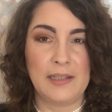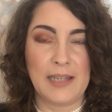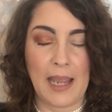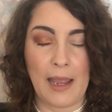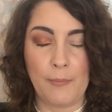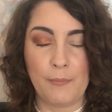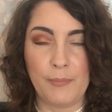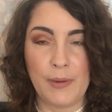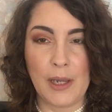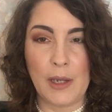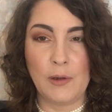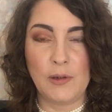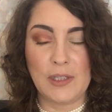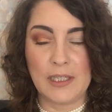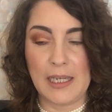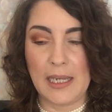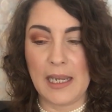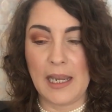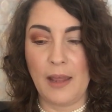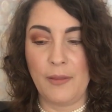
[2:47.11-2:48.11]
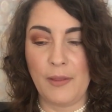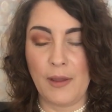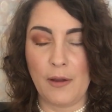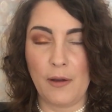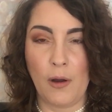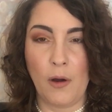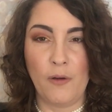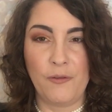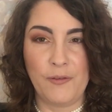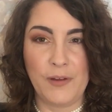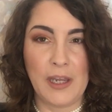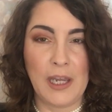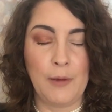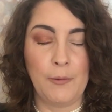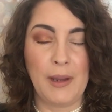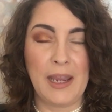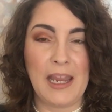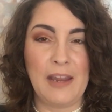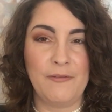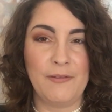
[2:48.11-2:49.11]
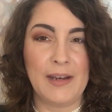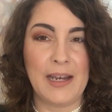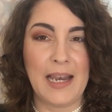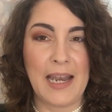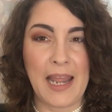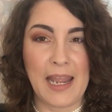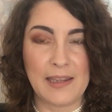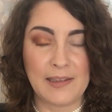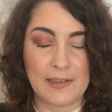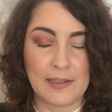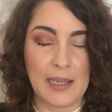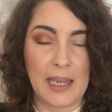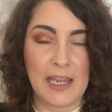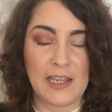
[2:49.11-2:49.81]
Tam Beauty, that offer you even less